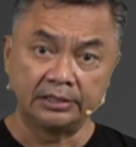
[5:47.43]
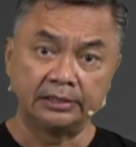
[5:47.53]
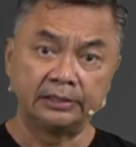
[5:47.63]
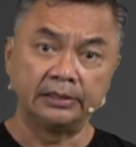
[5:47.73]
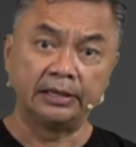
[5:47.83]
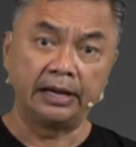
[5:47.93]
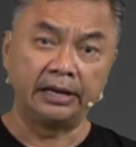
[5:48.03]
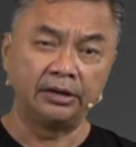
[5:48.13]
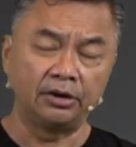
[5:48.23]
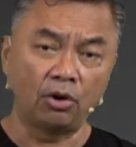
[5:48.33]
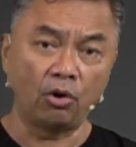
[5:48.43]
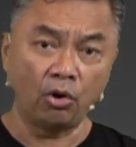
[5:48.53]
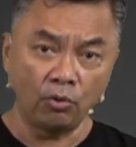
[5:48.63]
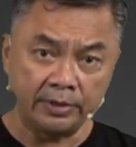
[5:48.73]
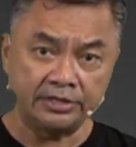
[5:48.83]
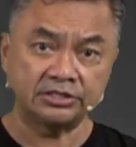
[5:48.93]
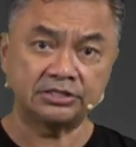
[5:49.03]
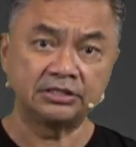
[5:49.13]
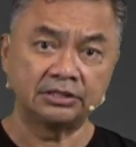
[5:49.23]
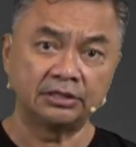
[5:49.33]
And they're
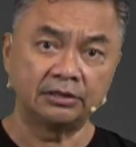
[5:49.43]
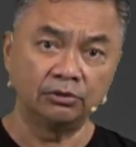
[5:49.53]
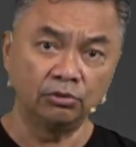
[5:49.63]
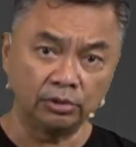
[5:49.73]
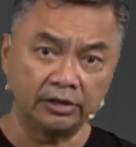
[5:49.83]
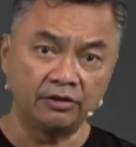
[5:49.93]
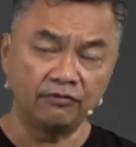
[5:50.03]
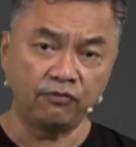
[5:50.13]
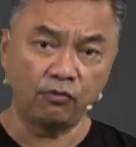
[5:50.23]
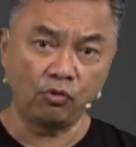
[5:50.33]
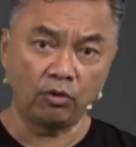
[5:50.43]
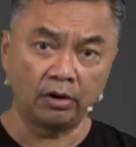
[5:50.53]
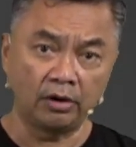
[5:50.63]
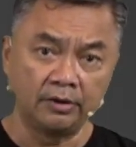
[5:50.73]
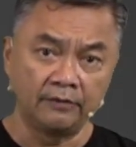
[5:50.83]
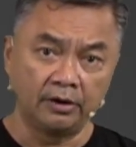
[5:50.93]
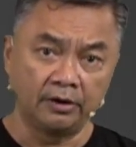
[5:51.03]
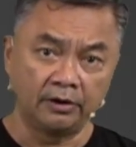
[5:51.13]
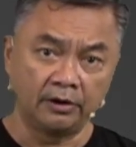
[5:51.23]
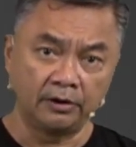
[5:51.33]
always looking for
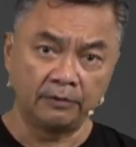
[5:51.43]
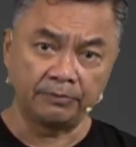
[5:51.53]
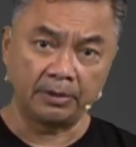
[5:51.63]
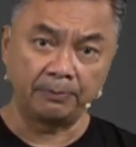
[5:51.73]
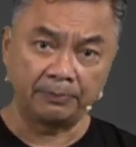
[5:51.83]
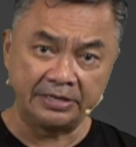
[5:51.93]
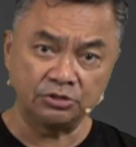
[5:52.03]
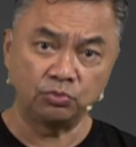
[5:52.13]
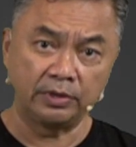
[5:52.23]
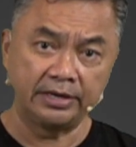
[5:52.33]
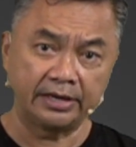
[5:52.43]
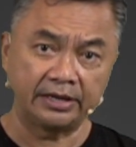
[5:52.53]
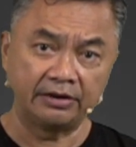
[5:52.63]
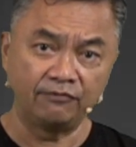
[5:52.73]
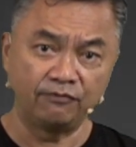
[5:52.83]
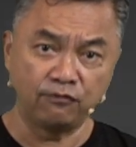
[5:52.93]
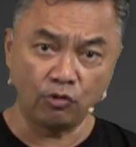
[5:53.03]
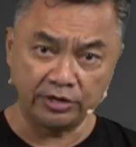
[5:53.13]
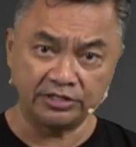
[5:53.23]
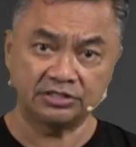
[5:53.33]
a place where they can
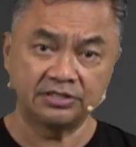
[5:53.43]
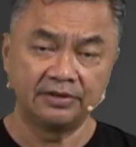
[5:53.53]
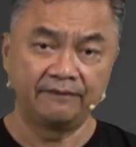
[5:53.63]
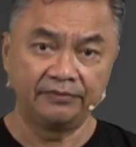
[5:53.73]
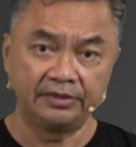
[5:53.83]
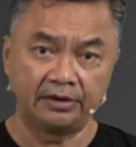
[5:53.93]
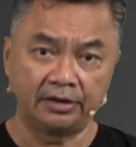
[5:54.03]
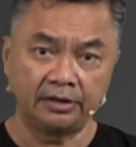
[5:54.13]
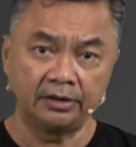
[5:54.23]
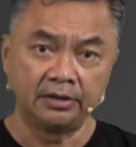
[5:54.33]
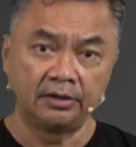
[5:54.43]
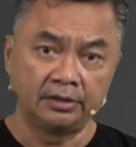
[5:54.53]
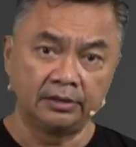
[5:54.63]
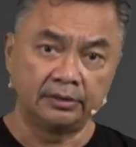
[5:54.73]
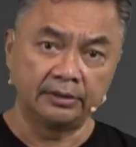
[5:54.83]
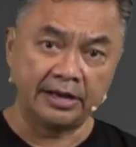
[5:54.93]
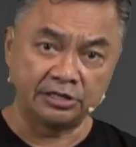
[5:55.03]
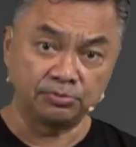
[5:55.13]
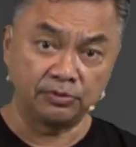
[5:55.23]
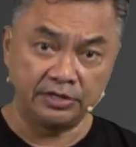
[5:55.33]
voice their
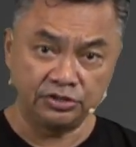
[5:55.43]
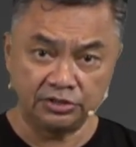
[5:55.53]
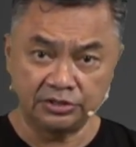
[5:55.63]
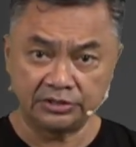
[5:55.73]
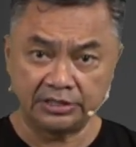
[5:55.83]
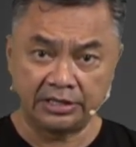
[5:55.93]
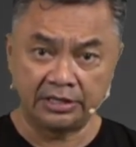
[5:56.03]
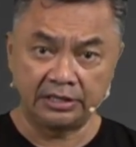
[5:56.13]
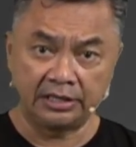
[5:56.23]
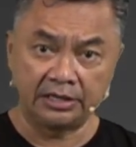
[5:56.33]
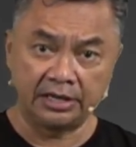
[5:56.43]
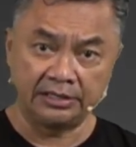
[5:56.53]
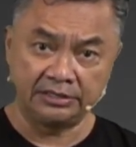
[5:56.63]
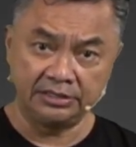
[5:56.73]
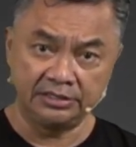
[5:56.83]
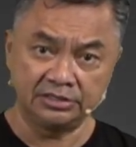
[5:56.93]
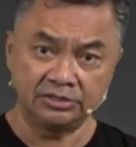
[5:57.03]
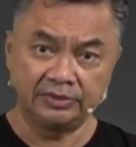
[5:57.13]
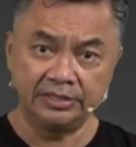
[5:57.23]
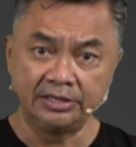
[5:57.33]
aspirations and ideas,
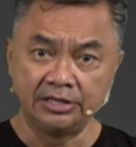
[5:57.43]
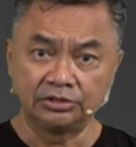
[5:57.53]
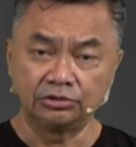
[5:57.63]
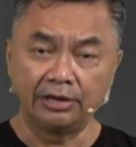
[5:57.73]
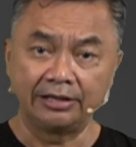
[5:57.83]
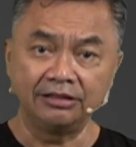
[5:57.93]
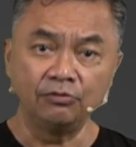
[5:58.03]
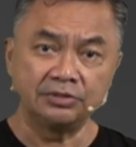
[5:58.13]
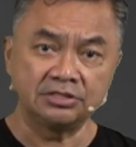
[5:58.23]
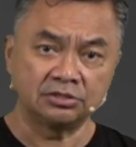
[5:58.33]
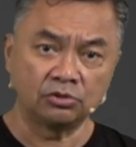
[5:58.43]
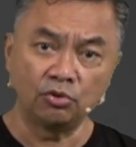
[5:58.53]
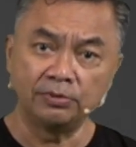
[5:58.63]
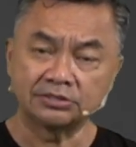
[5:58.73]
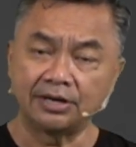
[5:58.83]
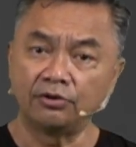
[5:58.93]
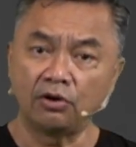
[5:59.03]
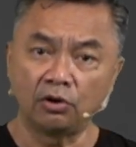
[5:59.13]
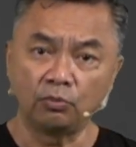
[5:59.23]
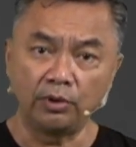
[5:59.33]
right? So I think with this global town
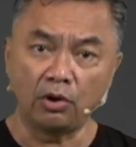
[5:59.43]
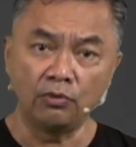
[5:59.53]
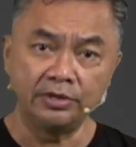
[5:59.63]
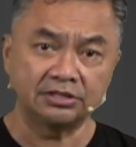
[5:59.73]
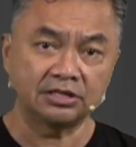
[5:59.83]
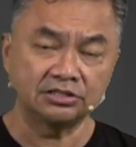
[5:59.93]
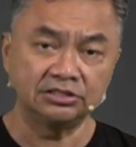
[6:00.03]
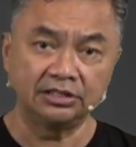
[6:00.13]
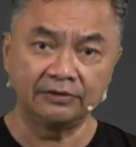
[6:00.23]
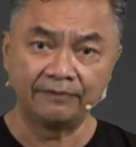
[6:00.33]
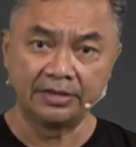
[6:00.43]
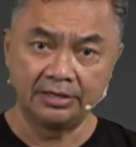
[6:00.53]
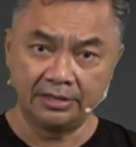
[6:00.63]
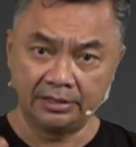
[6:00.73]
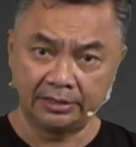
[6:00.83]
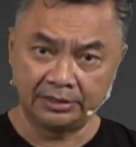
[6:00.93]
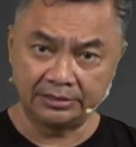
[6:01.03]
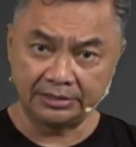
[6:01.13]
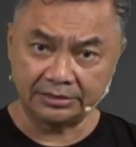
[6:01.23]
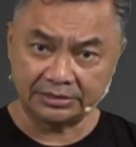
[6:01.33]
hall, we're only touching
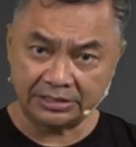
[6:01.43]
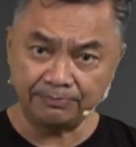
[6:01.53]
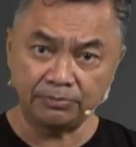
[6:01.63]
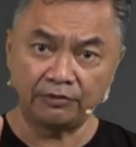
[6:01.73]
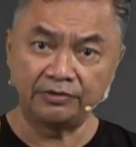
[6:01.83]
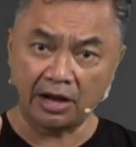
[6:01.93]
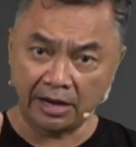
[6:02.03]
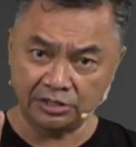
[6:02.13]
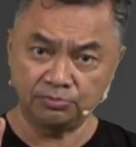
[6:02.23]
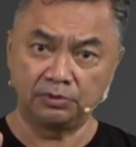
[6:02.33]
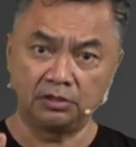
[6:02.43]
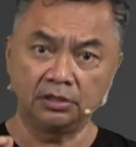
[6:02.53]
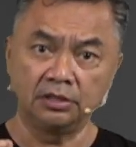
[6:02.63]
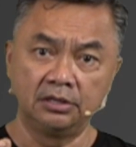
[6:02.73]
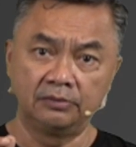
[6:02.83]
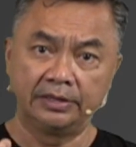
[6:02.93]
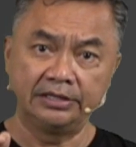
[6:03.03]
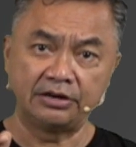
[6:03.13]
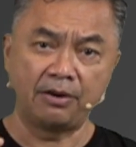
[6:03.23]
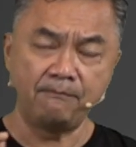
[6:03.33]
the tip of the iceberg,
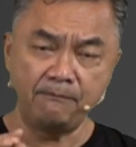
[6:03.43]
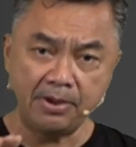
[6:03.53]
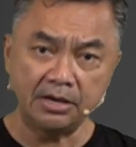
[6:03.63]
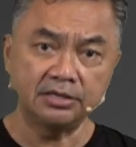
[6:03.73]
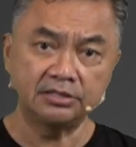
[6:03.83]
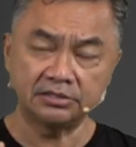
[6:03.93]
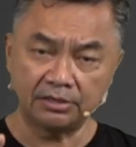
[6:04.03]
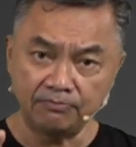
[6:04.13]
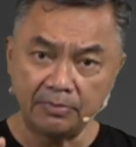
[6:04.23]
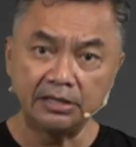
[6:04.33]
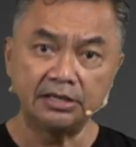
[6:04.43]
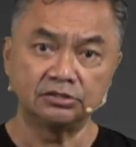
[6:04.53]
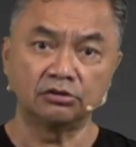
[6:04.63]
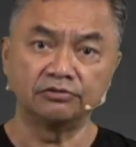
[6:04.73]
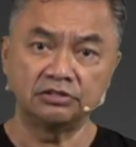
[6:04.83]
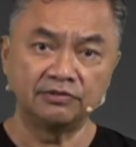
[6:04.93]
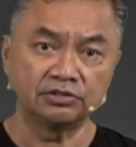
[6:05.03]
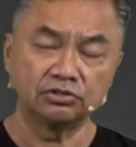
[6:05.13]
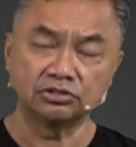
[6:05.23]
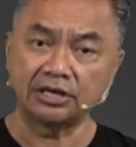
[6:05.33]
right? There are millions and millions of civil
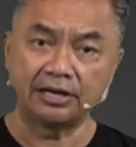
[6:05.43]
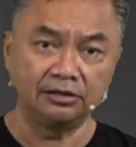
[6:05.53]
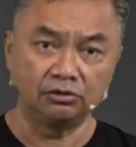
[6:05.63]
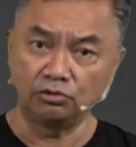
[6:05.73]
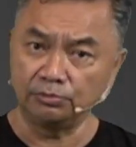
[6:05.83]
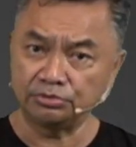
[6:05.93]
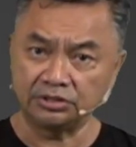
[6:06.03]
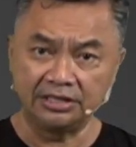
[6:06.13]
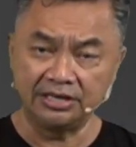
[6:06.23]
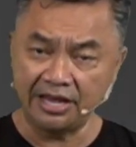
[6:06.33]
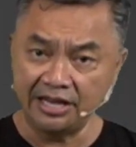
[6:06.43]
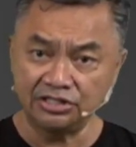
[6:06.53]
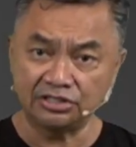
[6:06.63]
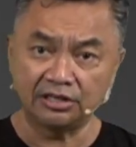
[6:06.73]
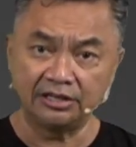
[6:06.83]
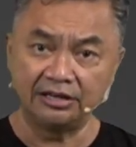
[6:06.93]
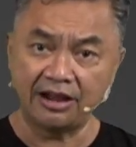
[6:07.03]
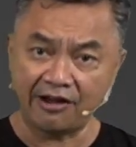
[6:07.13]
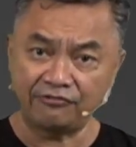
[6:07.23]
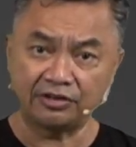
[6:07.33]
society groups in Asia, in
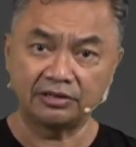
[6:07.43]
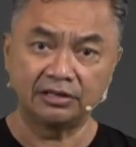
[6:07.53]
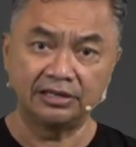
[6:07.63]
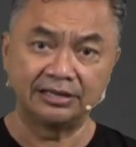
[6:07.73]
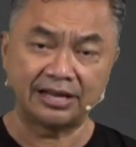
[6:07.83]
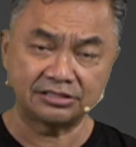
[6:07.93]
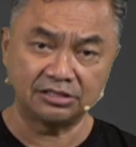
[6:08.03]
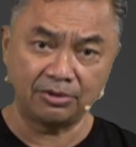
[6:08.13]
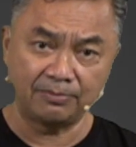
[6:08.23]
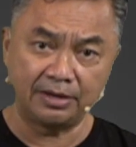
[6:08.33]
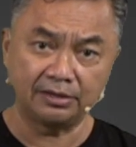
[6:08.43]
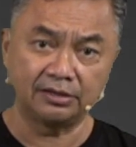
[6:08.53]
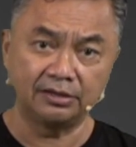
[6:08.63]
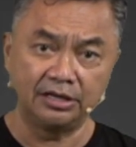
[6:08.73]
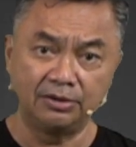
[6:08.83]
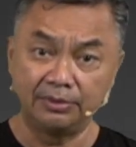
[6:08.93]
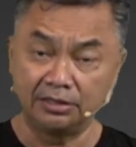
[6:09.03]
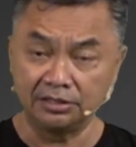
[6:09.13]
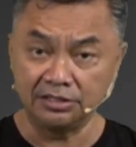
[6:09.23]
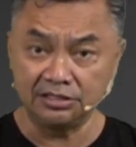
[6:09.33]
Africa, in Latin America, in the
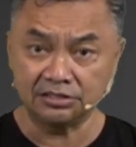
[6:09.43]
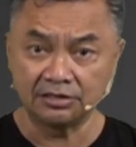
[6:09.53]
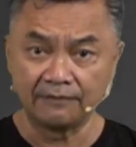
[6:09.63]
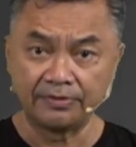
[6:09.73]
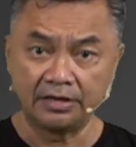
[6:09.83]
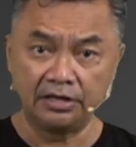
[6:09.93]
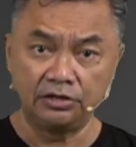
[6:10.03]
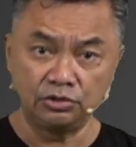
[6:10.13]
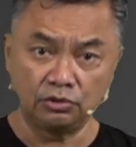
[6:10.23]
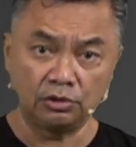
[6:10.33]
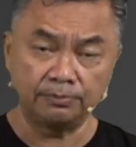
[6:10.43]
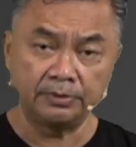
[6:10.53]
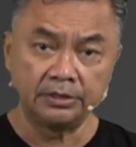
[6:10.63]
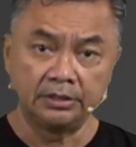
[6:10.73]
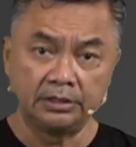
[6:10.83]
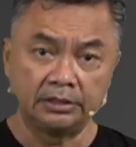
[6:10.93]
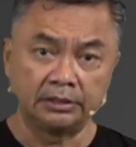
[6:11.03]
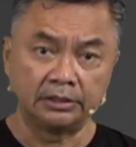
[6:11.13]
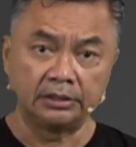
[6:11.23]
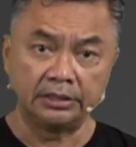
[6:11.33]
Middle East, in Europe,
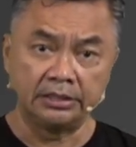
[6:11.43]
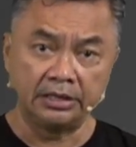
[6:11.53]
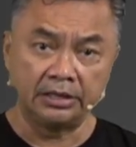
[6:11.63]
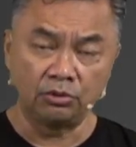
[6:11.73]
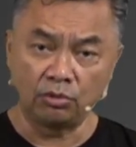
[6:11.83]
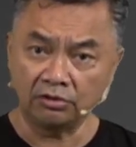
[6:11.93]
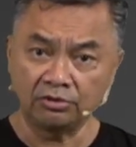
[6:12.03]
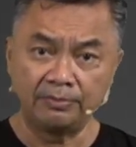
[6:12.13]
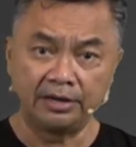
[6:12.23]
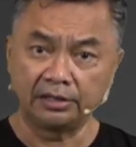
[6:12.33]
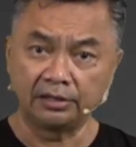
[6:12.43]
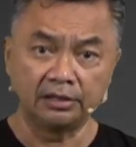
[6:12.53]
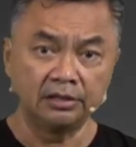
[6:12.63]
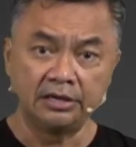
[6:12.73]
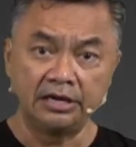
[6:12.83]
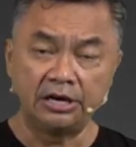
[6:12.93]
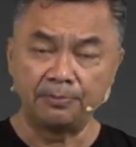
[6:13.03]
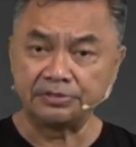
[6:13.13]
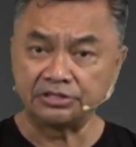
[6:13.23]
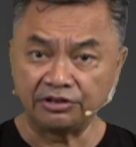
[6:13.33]
in North America, in the
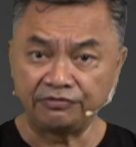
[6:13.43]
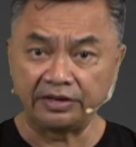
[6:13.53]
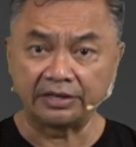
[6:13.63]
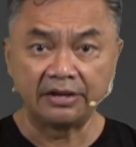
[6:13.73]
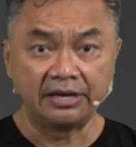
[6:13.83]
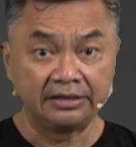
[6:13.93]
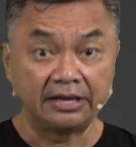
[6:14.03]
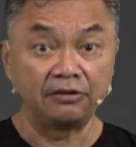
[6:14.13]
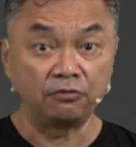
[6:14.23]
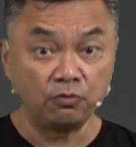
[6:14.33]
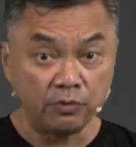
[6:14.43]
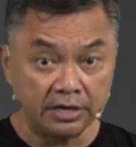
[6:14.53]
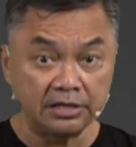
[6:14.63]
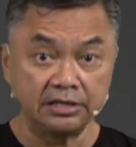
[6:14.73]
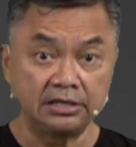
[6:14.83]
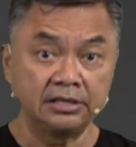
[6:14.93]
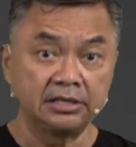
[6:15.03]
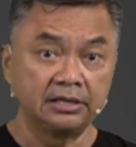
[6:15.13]
Pacific, that really